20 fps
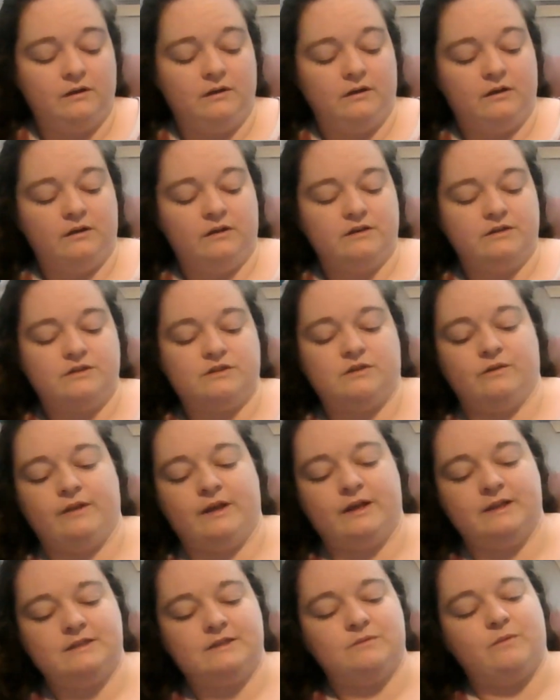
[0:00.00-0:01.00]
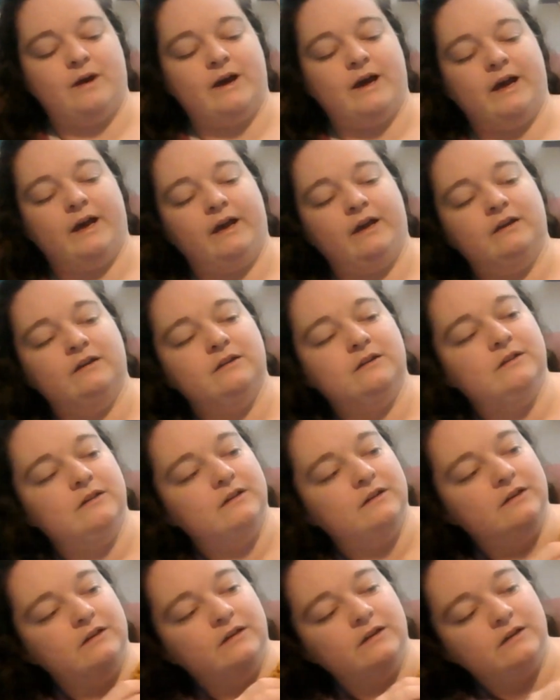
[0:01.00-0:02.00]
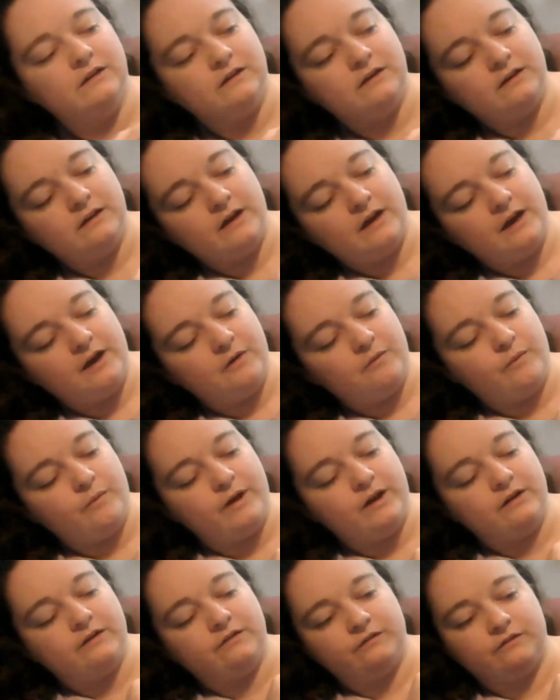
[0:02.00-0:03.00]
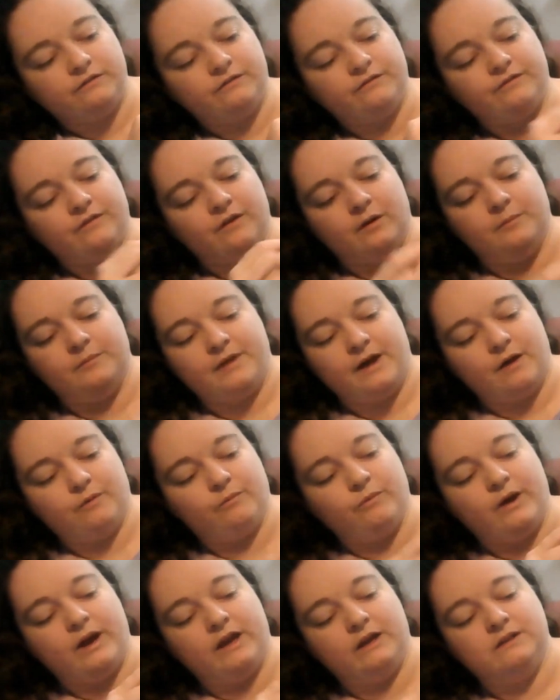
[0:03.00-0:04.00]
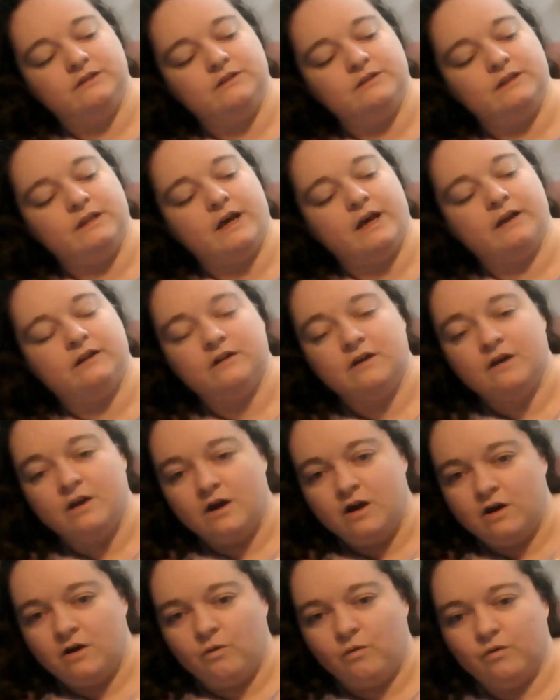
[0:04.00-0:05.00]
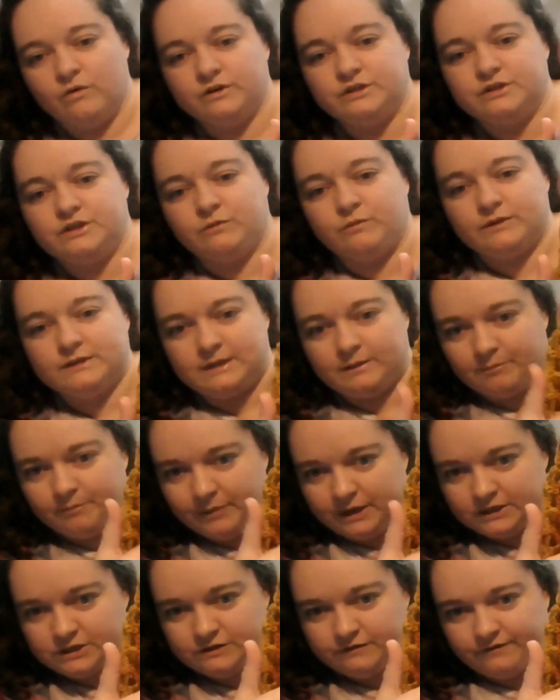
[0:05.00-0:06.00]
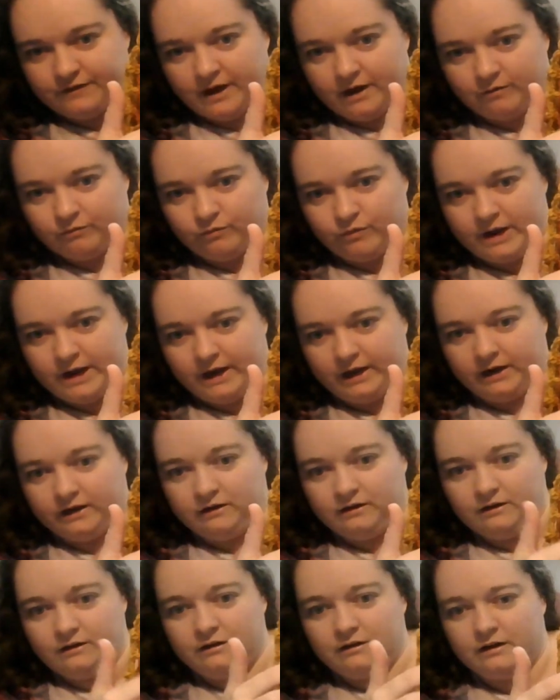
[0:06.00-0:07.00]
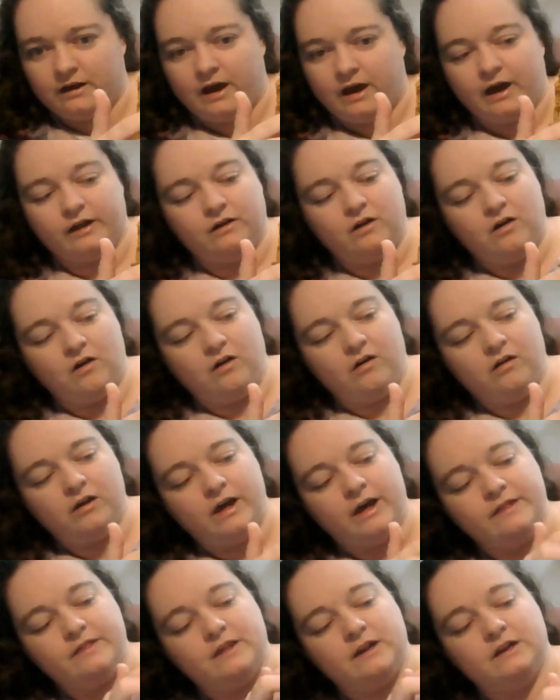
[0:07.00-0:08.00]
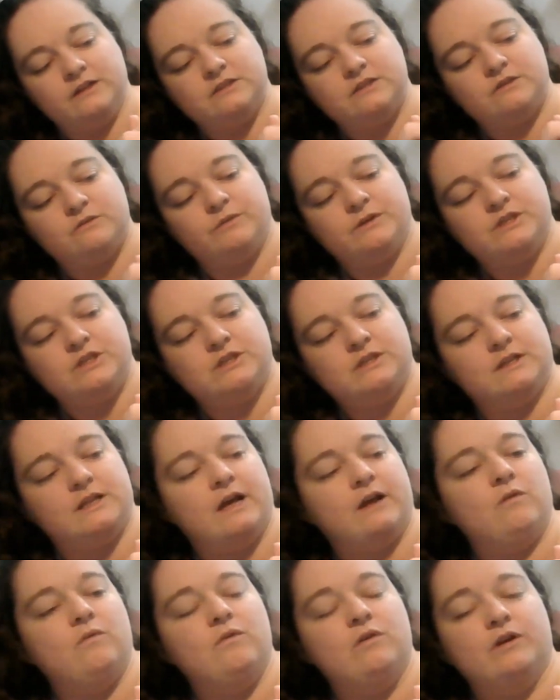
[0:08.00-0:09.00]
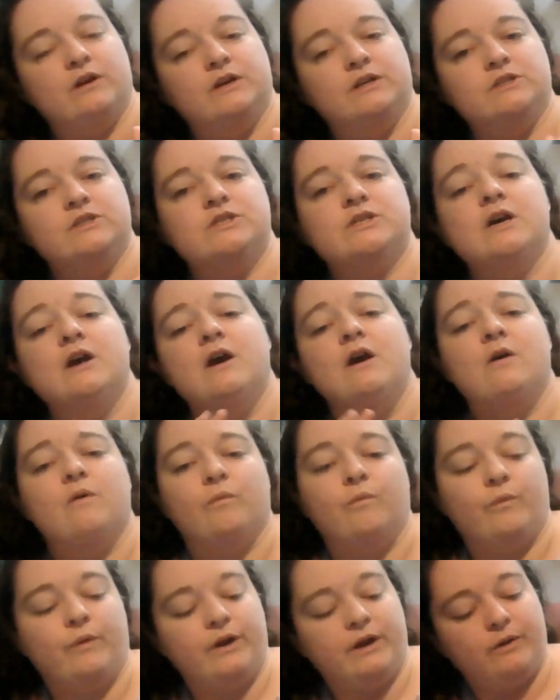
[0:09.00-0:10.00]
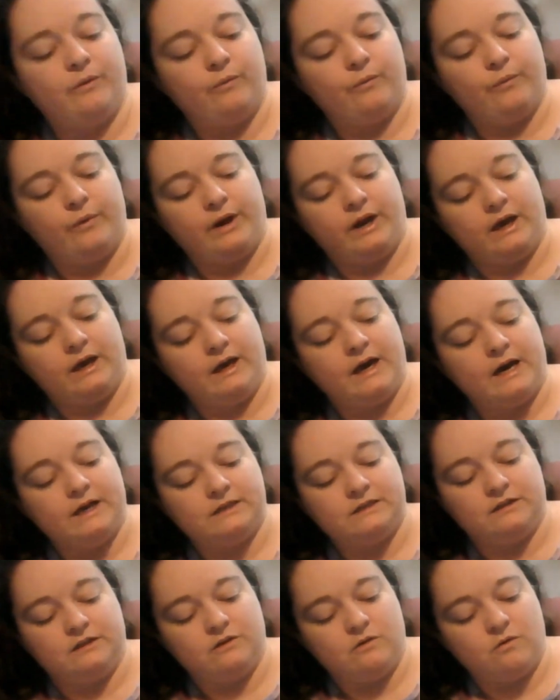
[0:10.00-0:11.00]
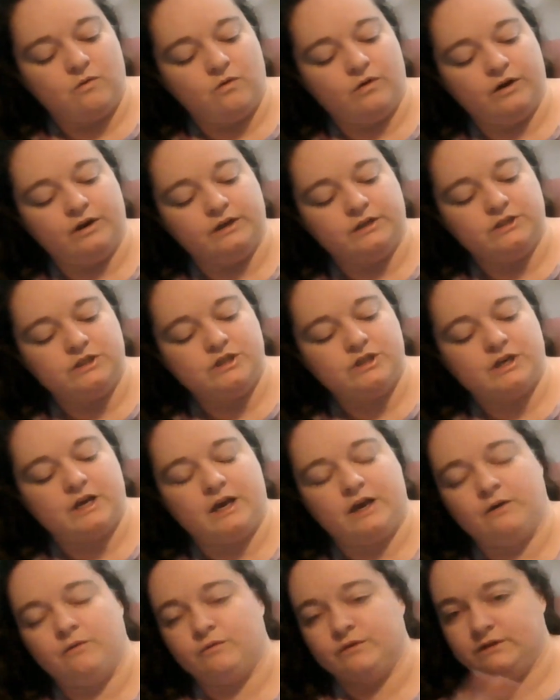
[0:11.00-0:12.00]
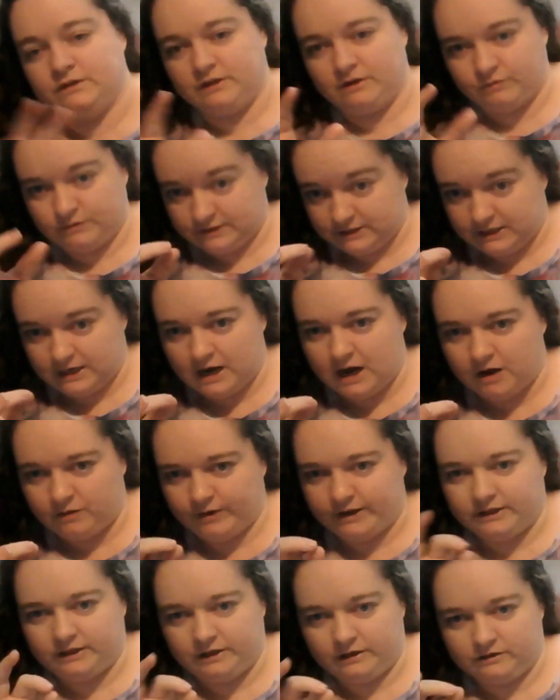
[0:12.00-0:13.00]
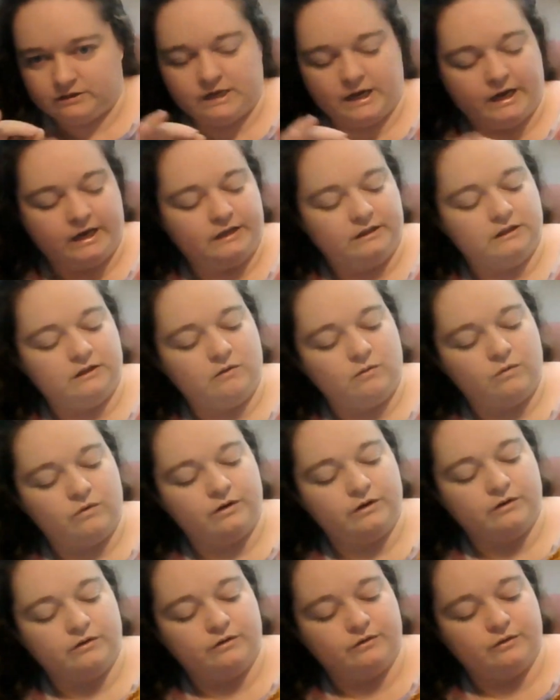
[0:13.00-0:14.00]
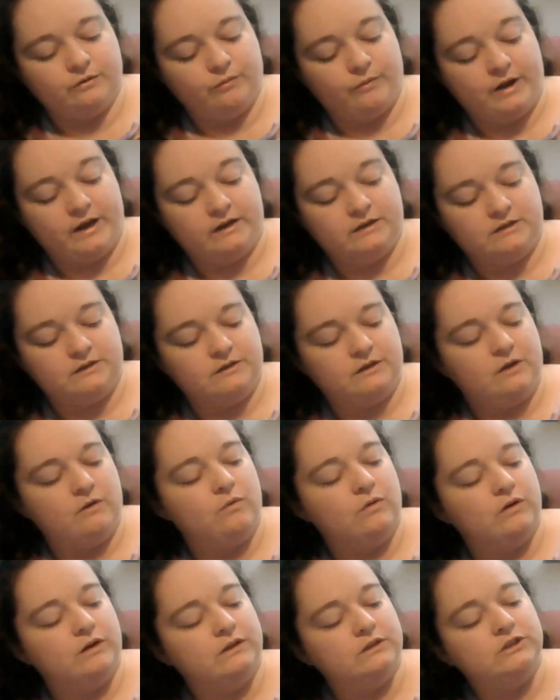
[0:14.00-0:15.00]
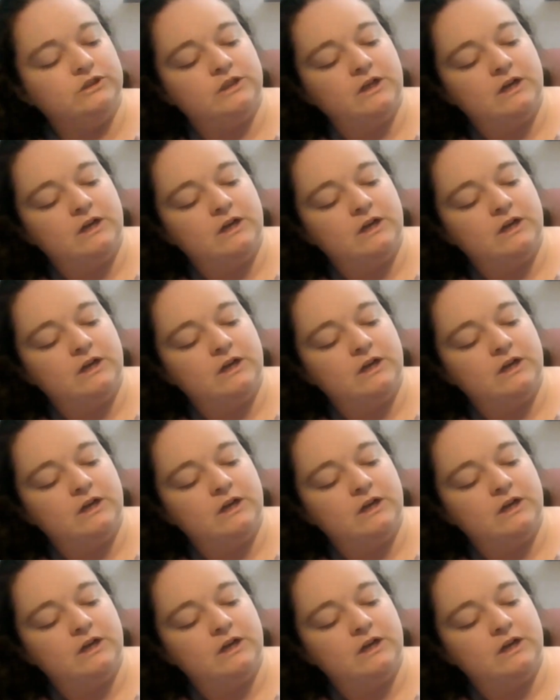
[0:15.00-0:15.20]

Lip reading: So that's why it went from that red to that orange. There wasn't much of that red at all, and then it switched to that orange. When I got to the orange, there was a knot right there tying the red to the orange,